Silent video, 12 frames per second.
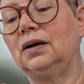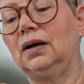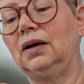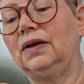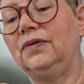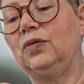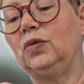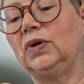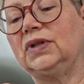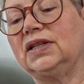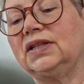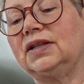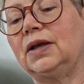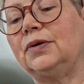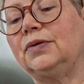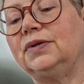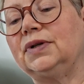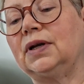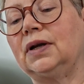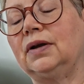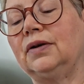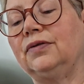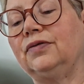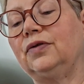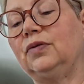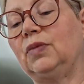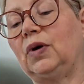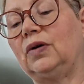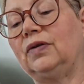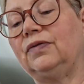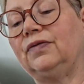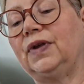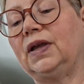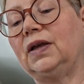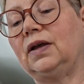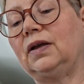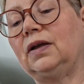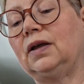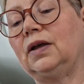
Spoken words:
I even once sewed through my finger